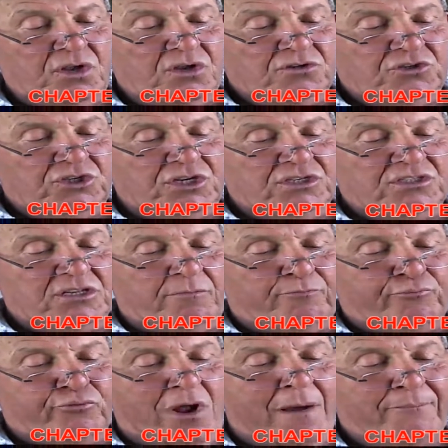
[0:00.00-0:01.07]
She is the
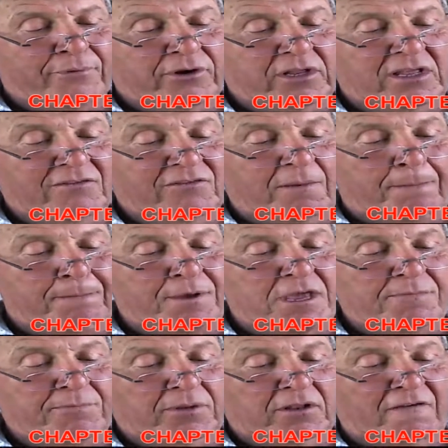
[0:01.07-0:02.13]
property of the
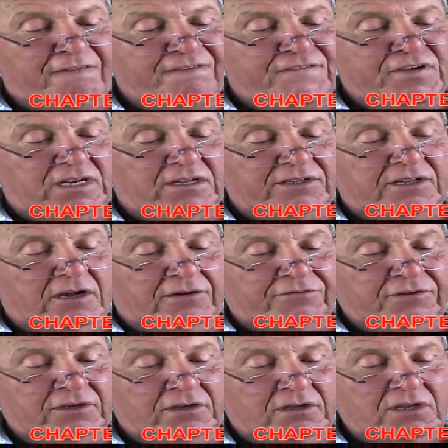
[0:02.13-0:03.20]
people of
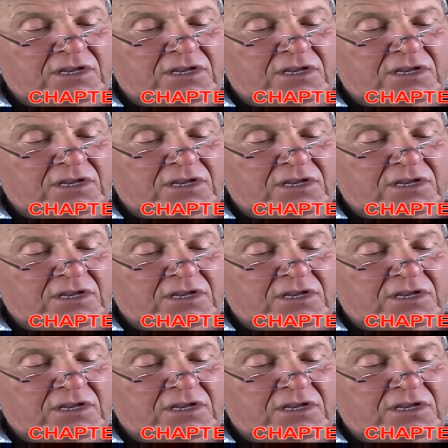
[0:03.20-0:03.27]
Philadelphia.